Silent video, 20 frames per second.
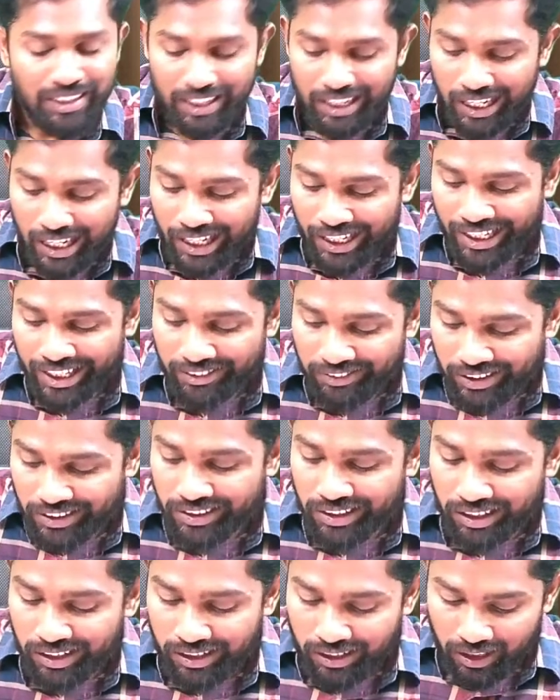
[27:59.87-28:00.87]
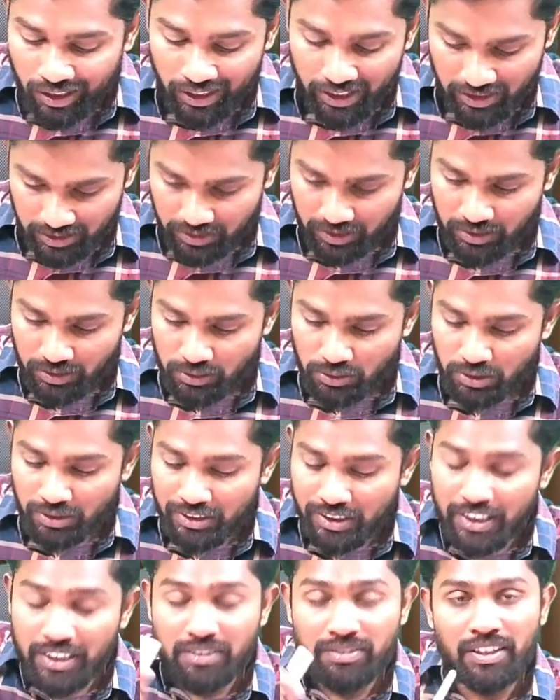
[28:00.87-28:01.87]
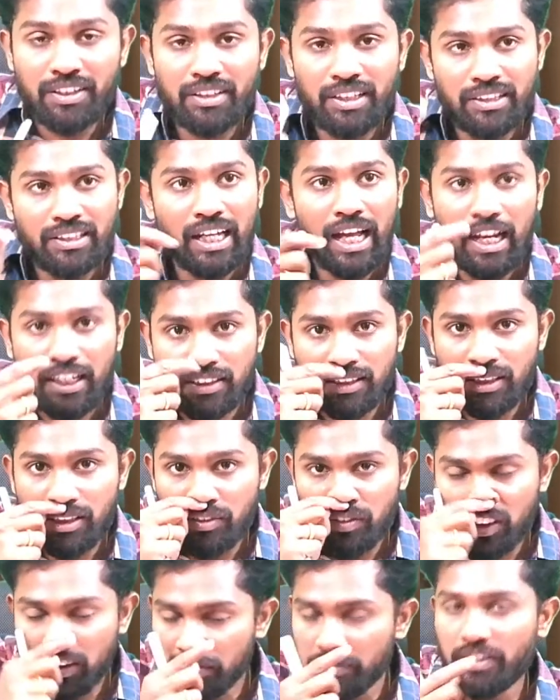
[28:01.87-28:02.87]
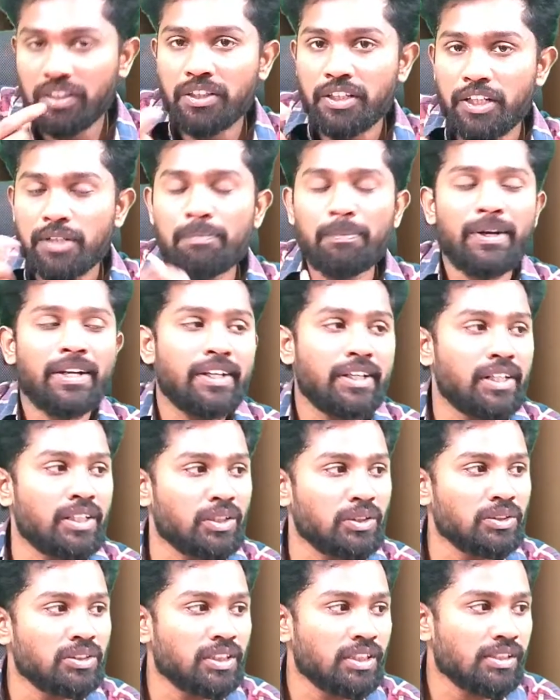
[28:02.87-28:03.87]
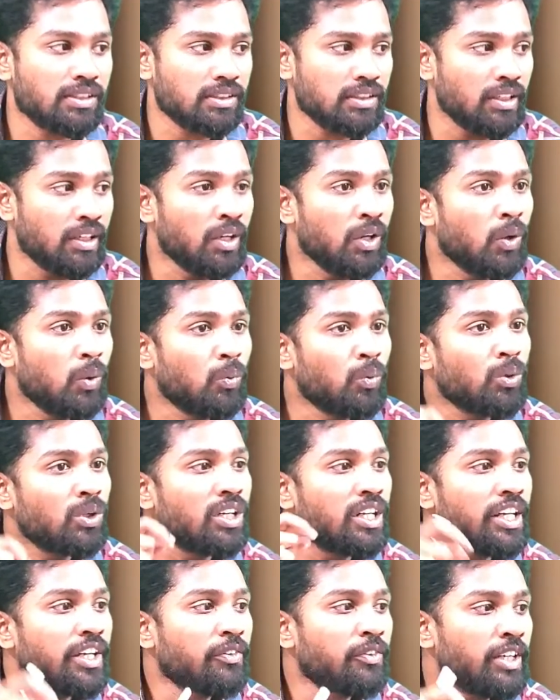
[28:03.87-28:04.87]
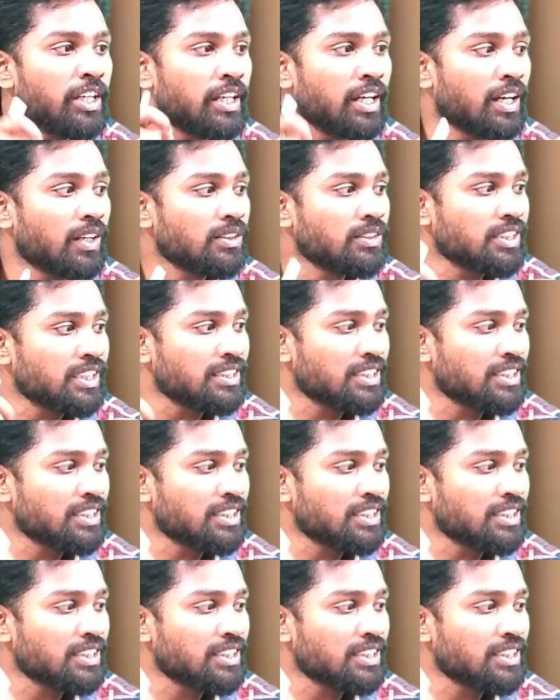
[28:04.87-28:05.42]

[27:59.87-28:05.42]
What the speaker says: and even the reason. So these were the taxes which were there prior to GST. Only we have such